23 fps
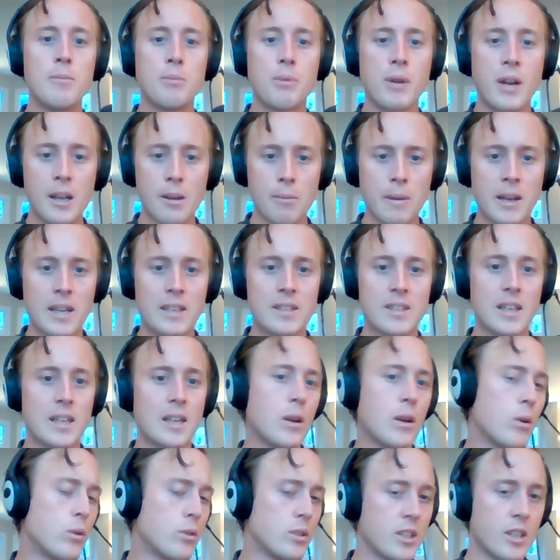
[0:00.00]
pragmatic,
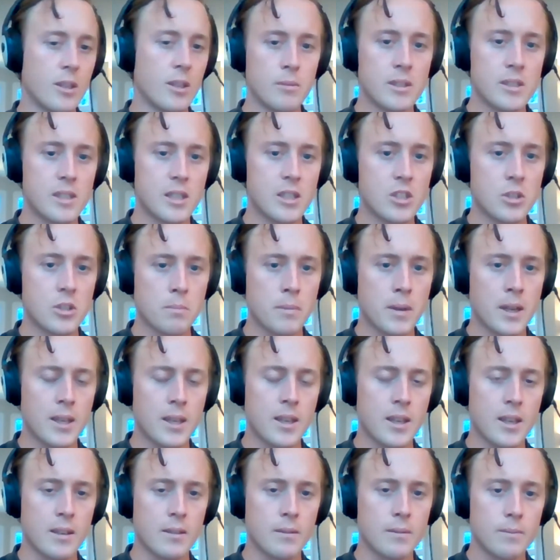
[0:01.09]
long-term decision
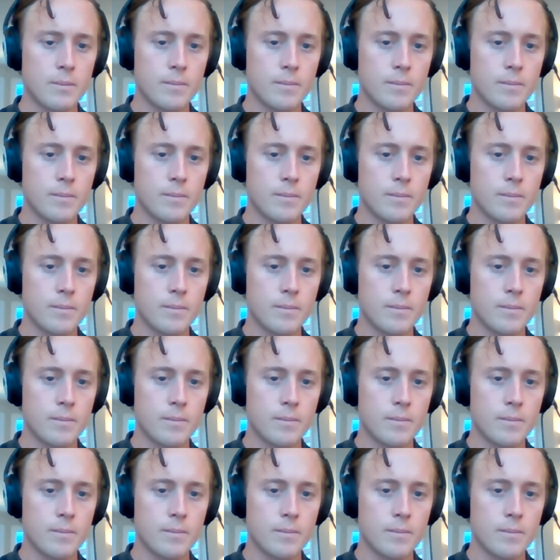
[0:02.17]
making.